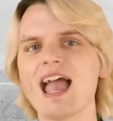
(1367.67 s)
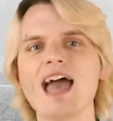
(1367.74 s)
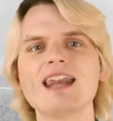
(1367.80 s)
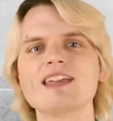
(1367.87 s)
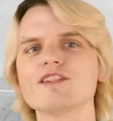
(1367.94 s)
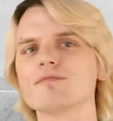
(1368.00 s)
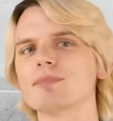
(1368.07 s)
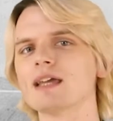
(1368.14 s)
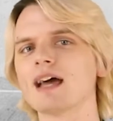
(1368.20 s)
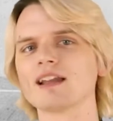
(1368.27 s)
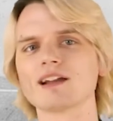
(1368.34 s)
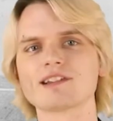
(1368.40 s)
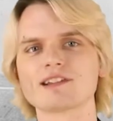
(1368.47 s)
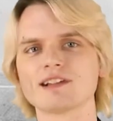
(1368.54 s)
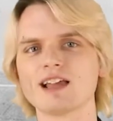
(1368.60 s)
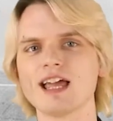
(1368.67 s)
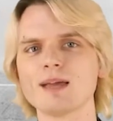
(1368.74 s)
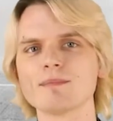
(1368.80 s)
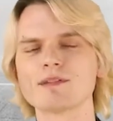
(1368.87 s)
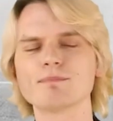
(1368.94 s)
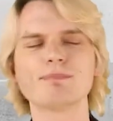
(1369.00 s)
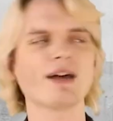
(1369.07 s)
any of Bielek's
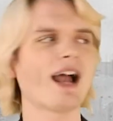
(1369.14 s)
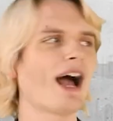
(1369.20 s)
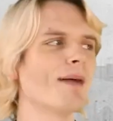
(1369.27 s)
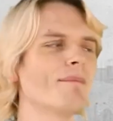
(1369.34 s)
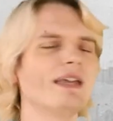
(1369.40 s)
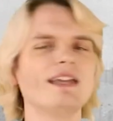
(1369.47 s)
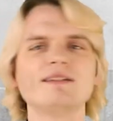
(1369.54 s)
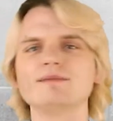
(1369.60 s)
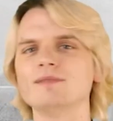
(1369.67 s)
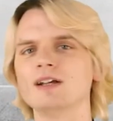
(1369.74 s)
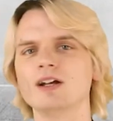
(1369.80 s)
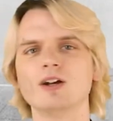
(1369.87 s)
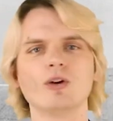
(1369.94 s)
claims, but I mean,